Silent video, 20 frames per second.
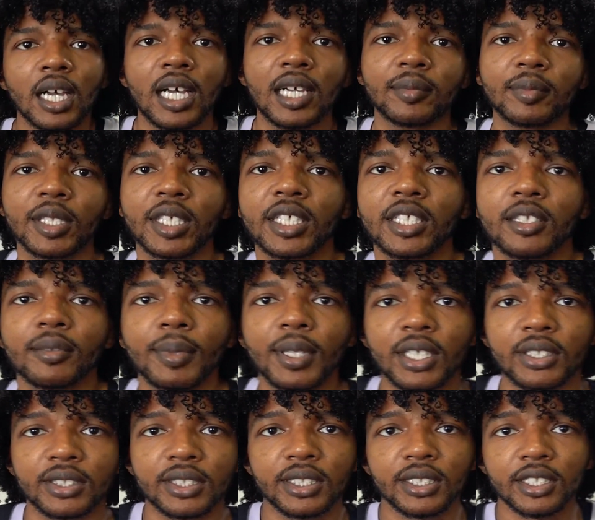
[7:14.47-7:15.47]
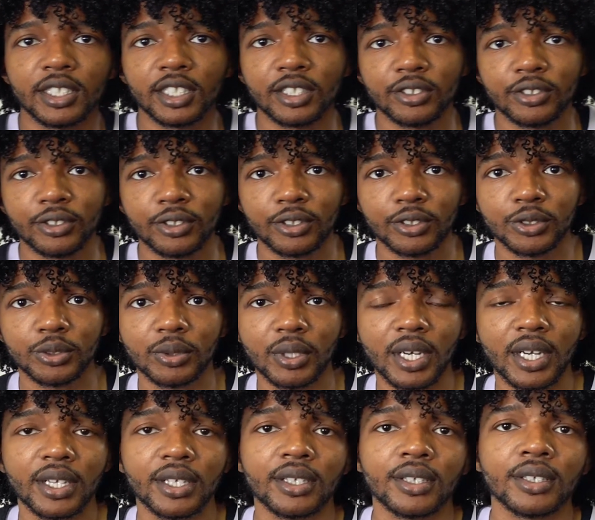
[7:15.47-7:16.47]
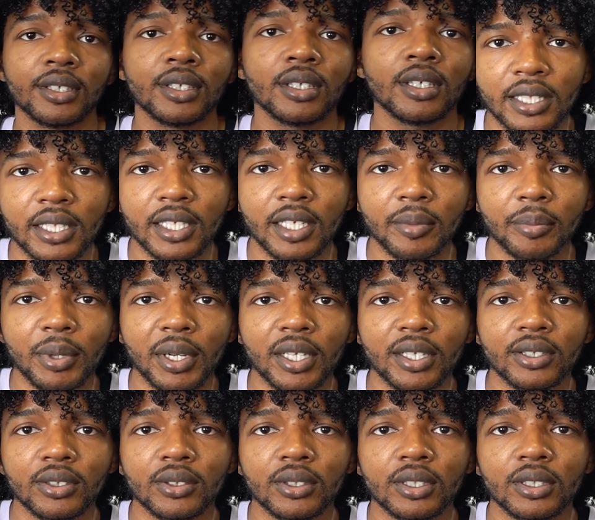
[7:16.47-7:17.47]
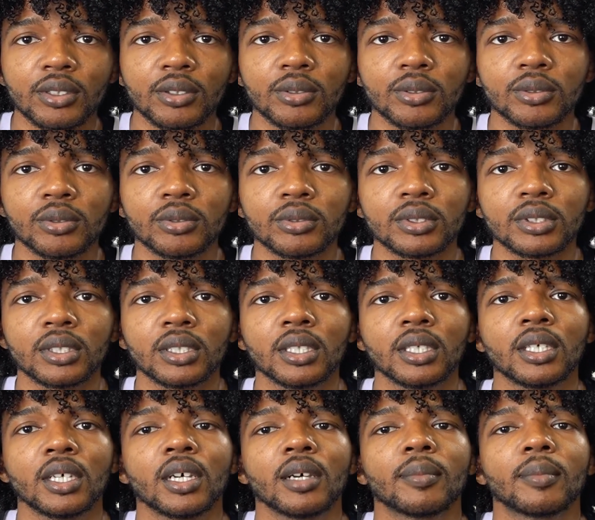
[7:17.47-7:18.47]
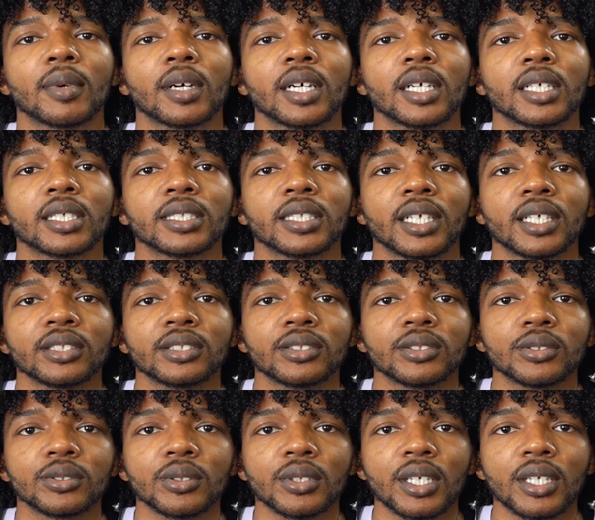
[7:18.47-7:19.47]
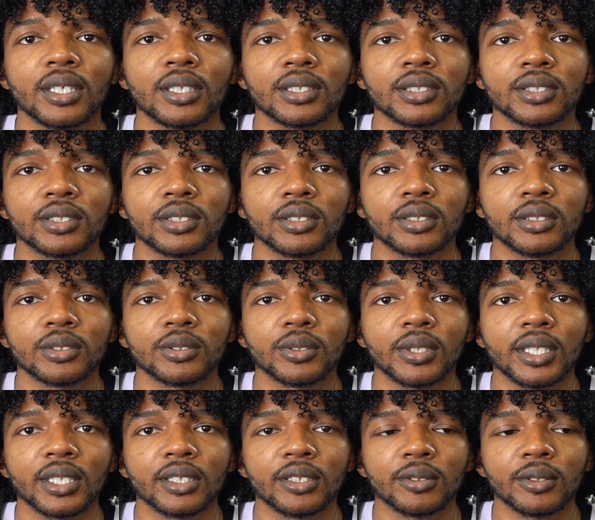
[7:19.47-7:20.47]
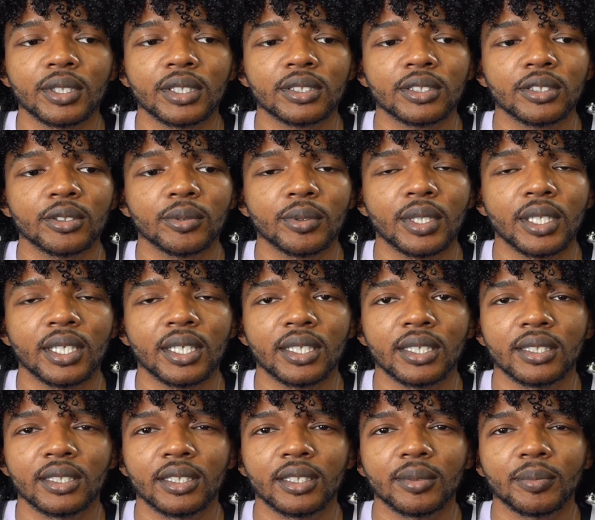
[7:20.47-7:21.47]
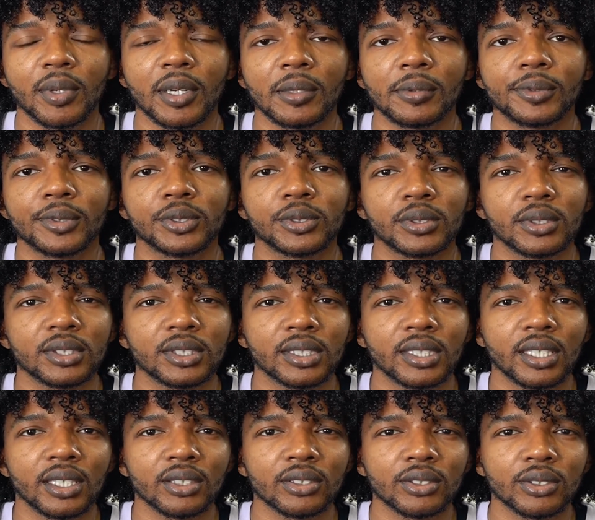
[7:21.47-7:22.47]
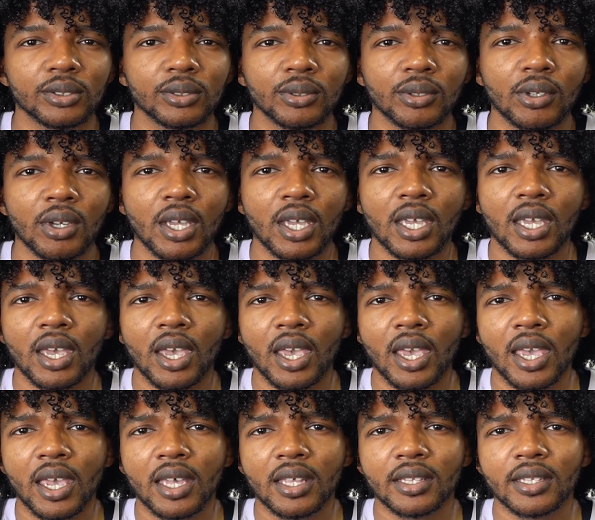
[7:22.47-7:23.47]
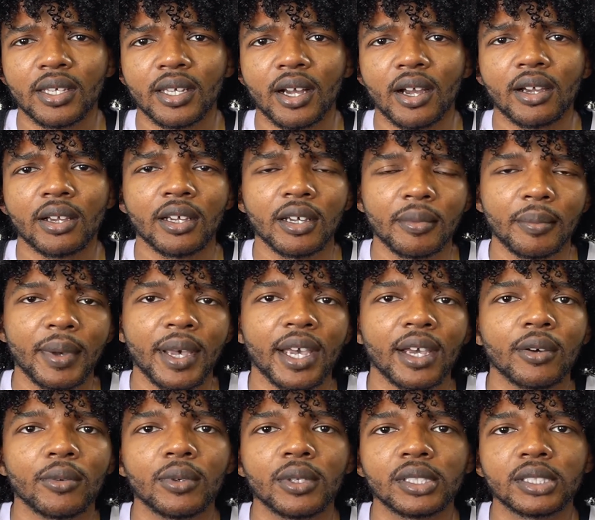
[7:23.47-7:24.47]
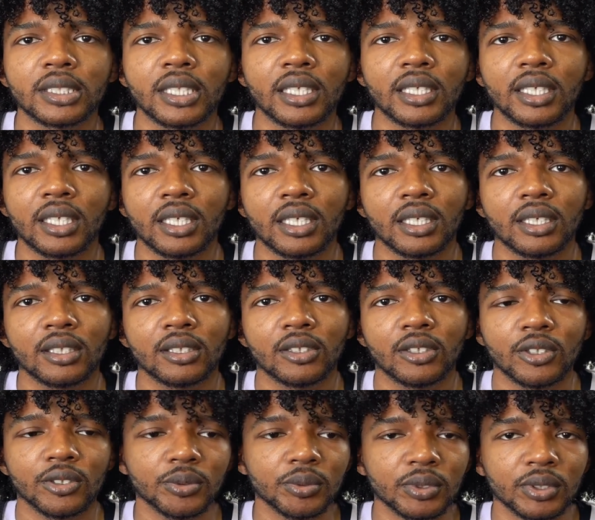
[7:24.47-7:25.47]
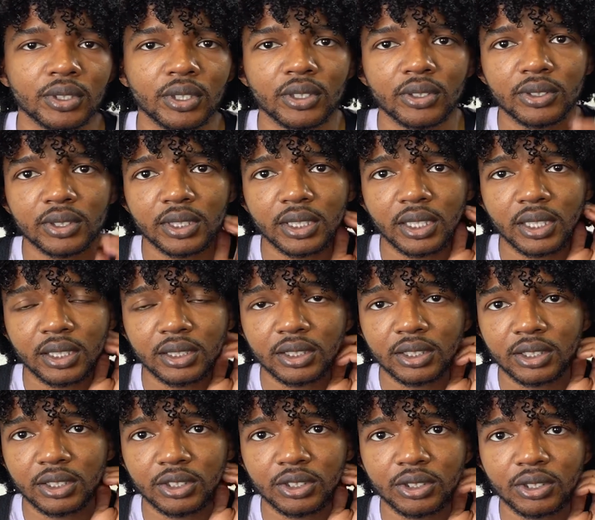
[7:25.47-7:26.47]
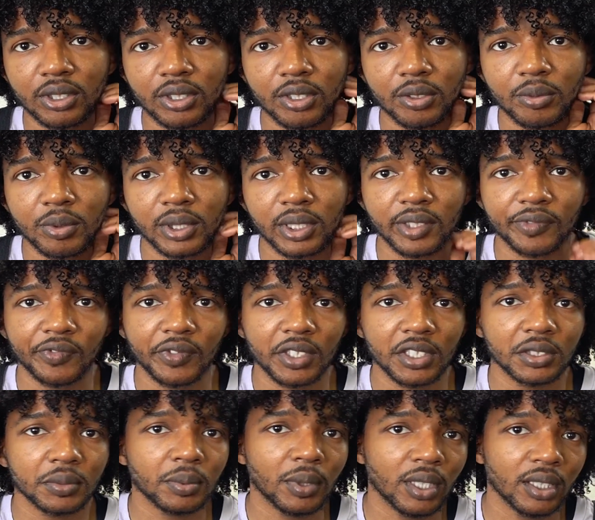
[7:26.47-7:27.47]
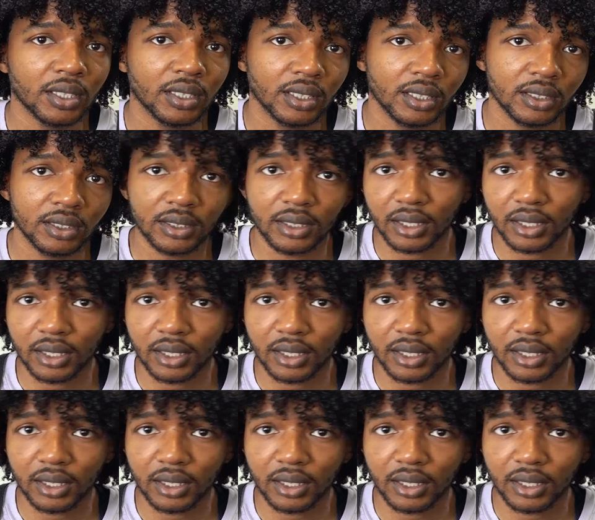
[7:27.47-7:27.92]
I'm thinking about sitting under the dryer. Then I'm probably going to use my Dyson dryer to dry it the rest of the way, and then probably stretch it out too. And then I'll come back once I get those results done just to show you what the finished product is